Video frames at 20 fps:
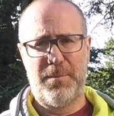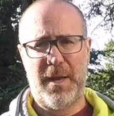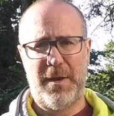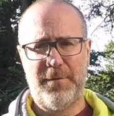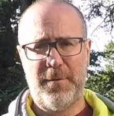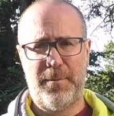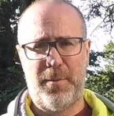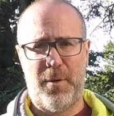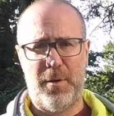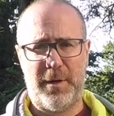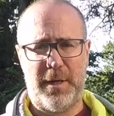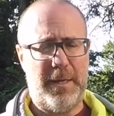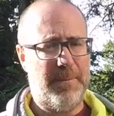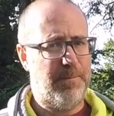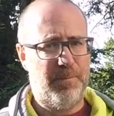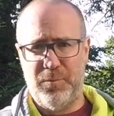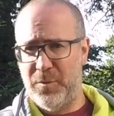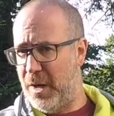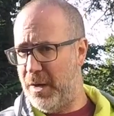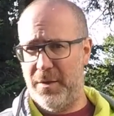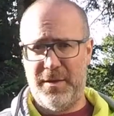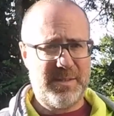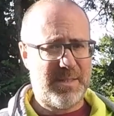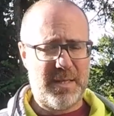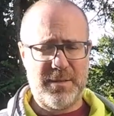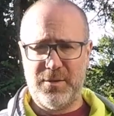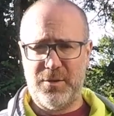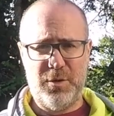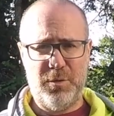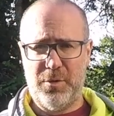pay for parking. None of this
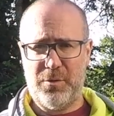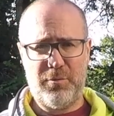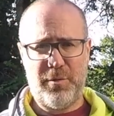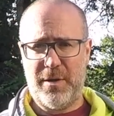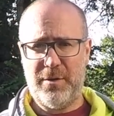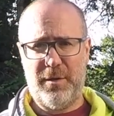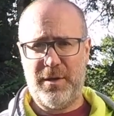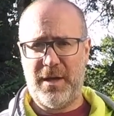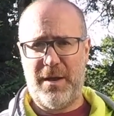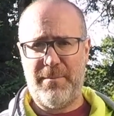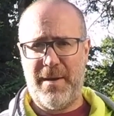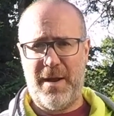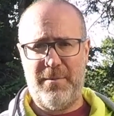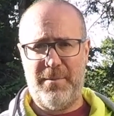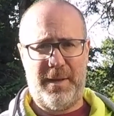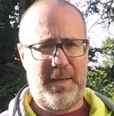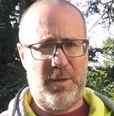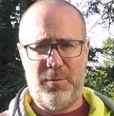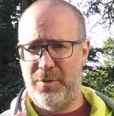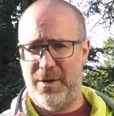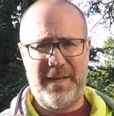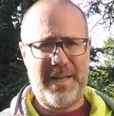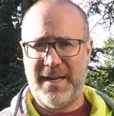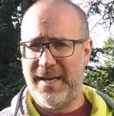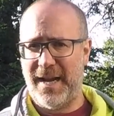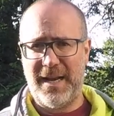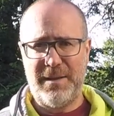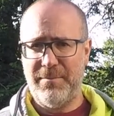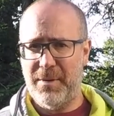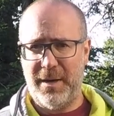has to do with Regular Guy Mountain Biking. We're not
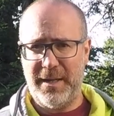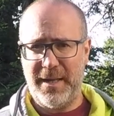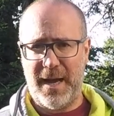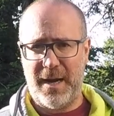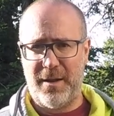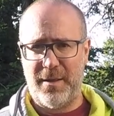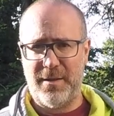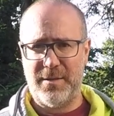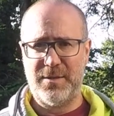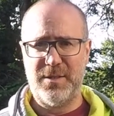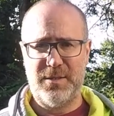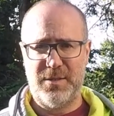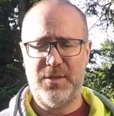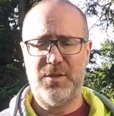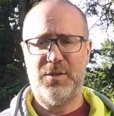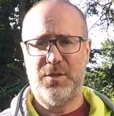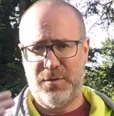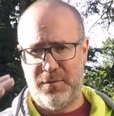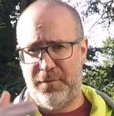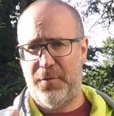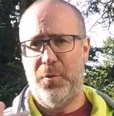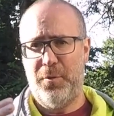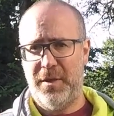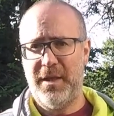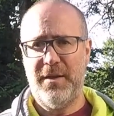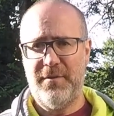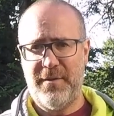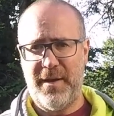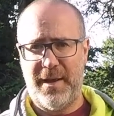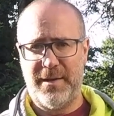getting any money out of this. This is just for
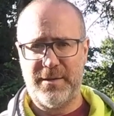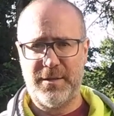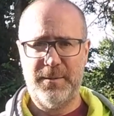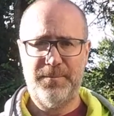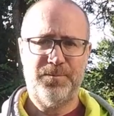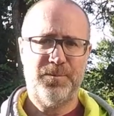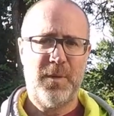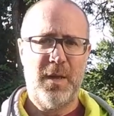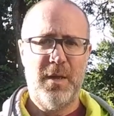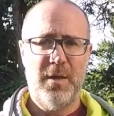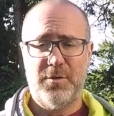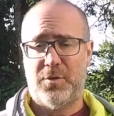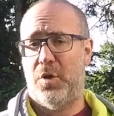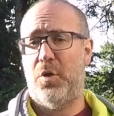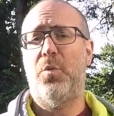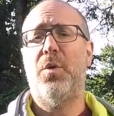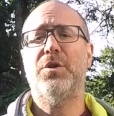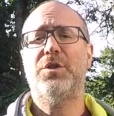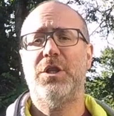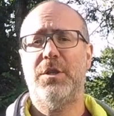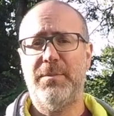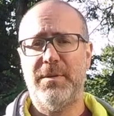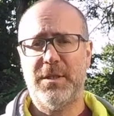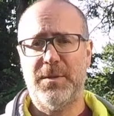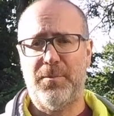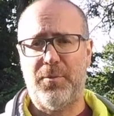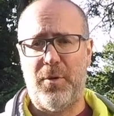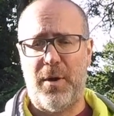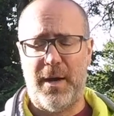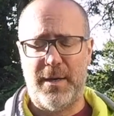the event. So I don't want you to be
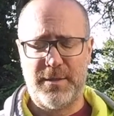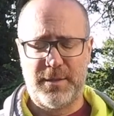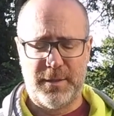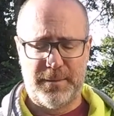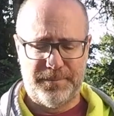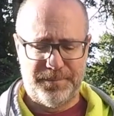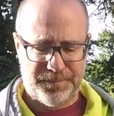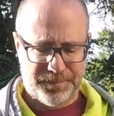surprised.